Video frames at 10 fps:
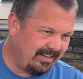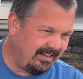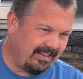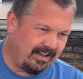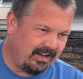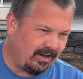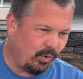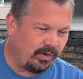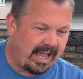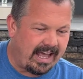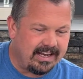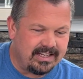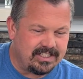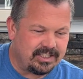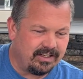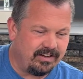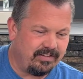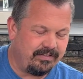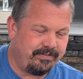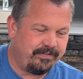The old adage
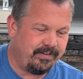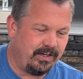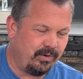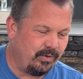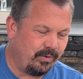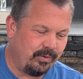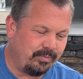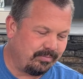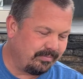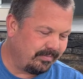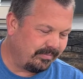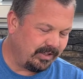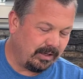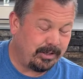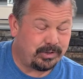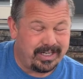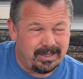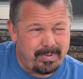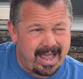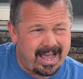of, you're going to be
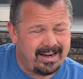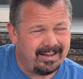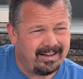treated bad,